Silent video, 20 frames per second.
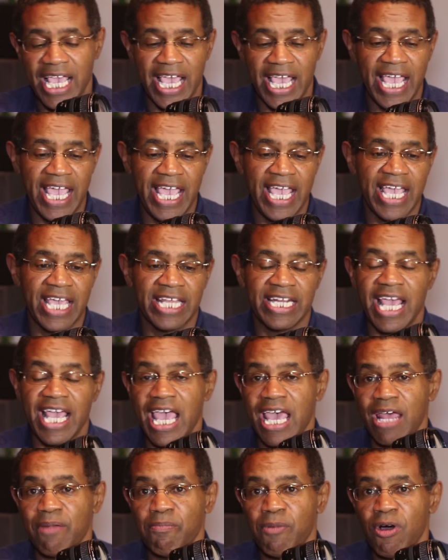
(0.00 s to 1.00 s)
and
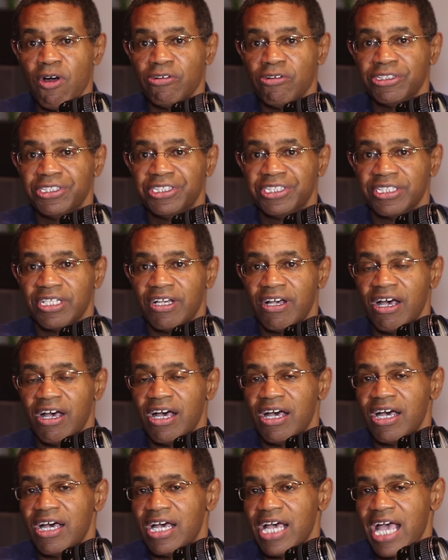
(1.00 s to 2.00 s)
at most
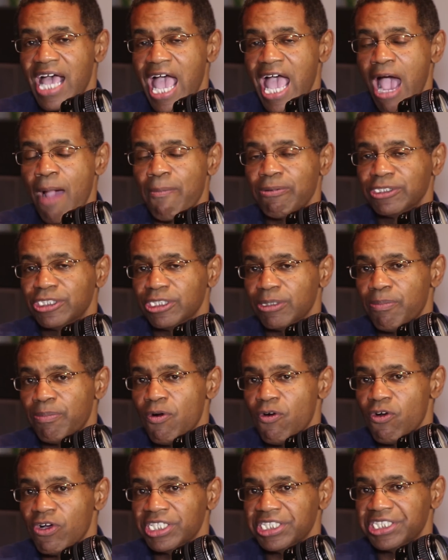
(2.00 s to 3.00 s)
aperture
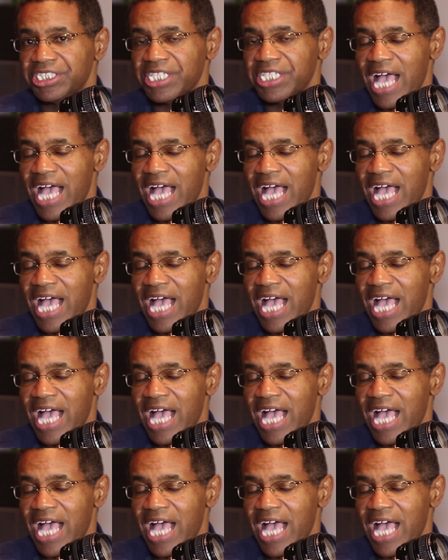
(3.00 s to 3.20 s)
points.